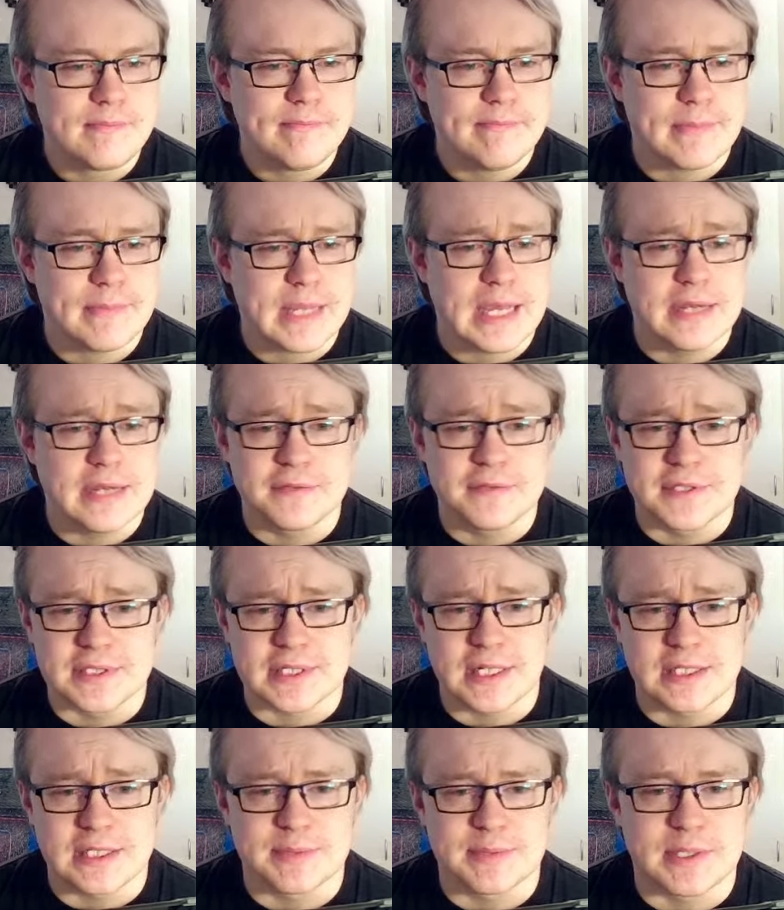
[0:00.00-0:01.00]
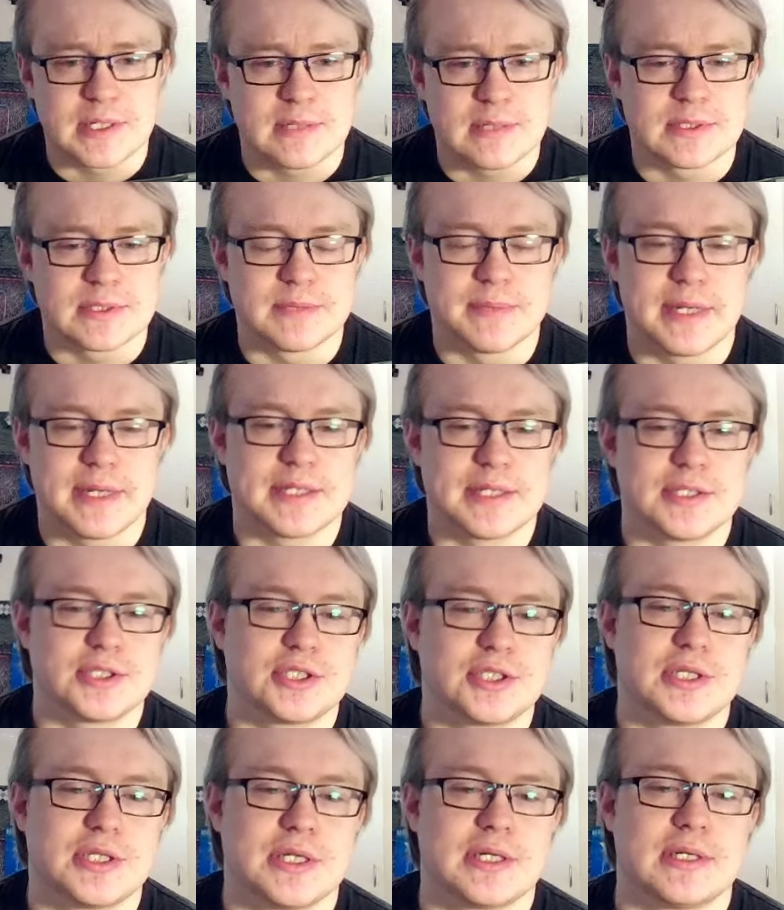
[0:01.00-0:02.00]
And if this card becomes
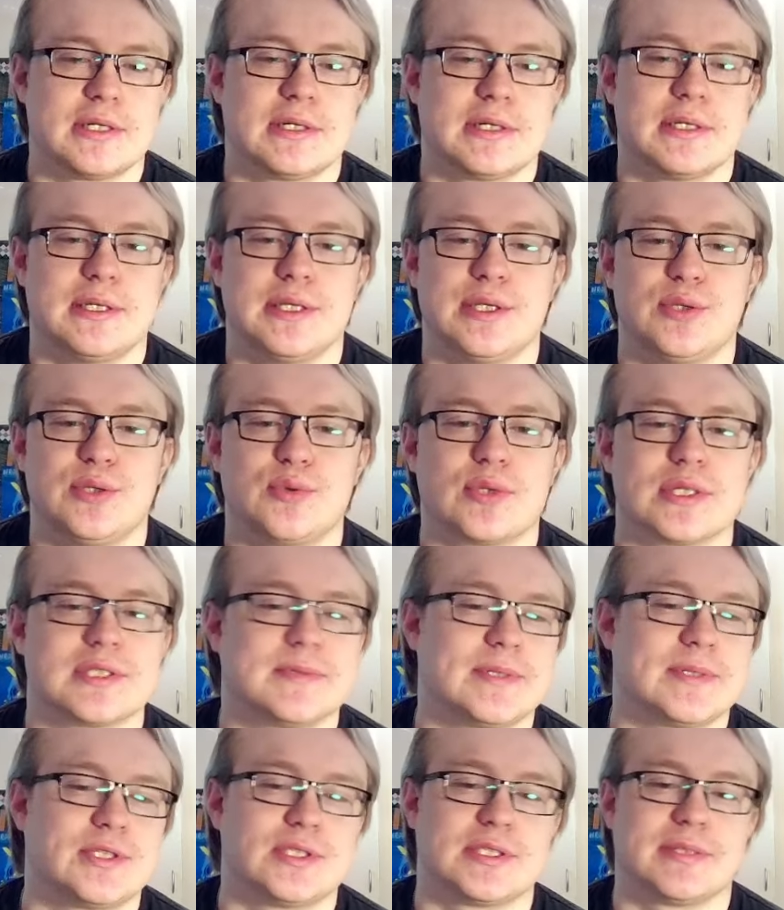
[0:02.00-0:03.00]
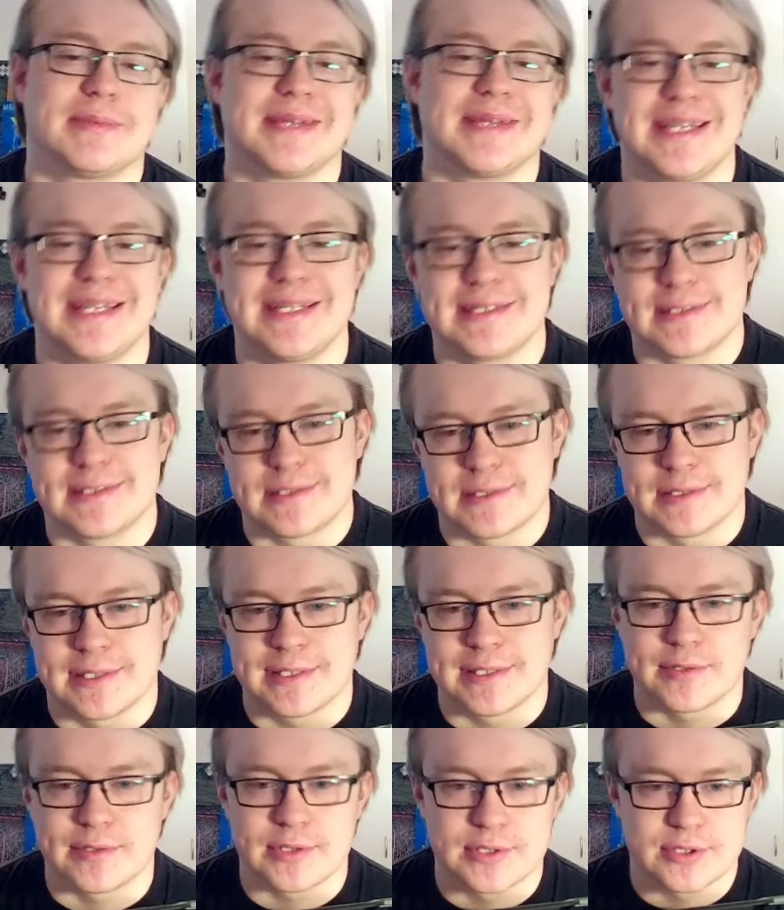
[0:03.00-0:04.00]
banished, you can special summon it.
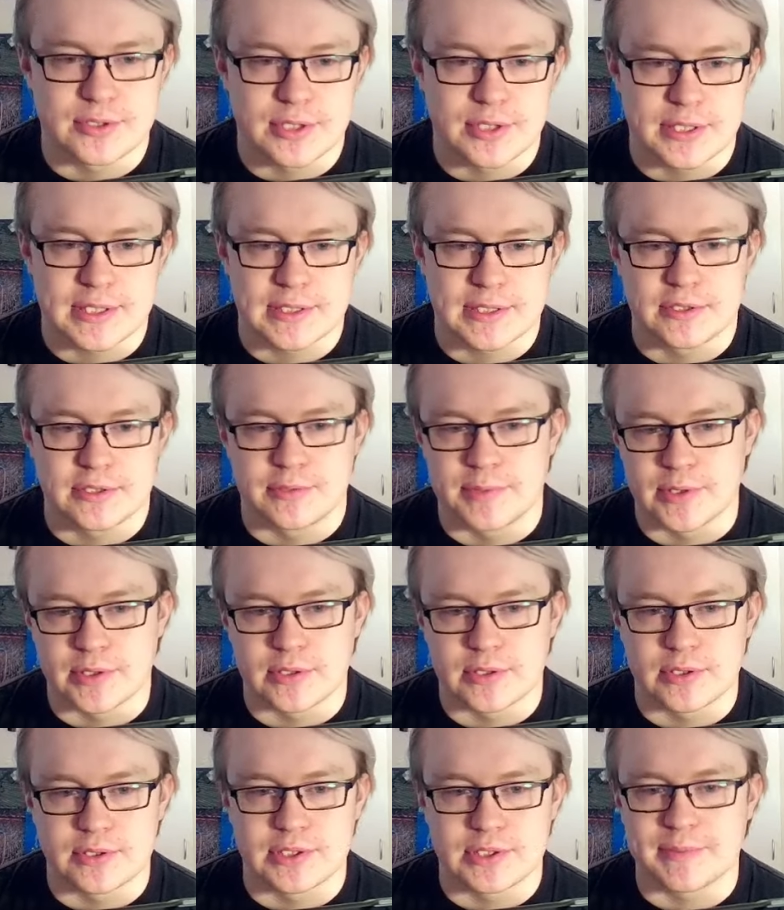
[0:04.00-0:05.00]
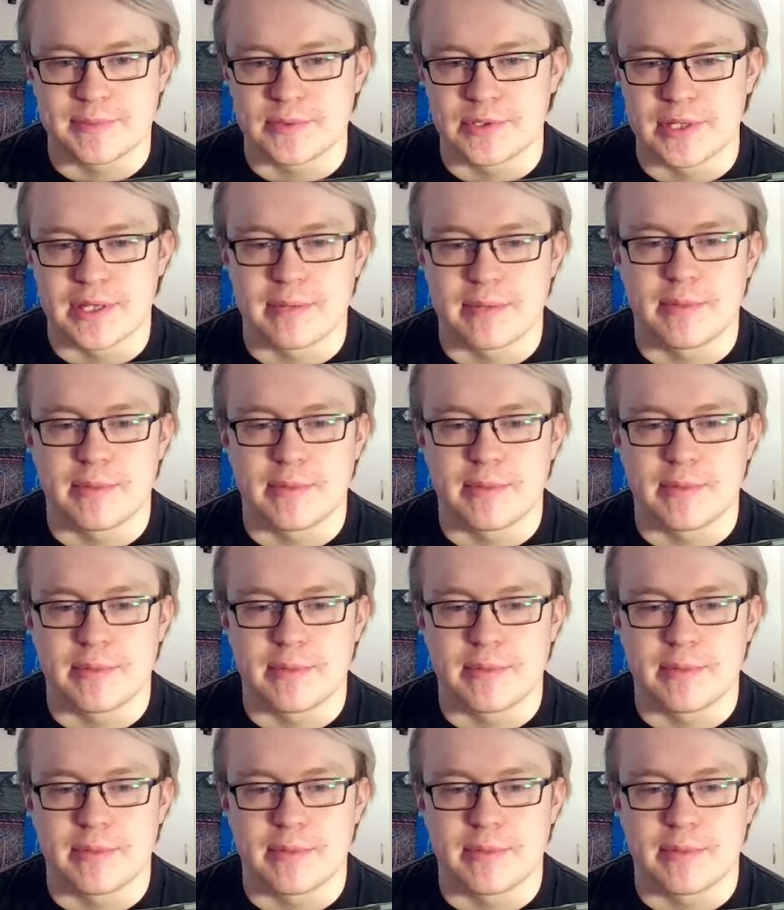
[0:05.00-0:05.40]
Then you can destroy cards your opponent controls up to the number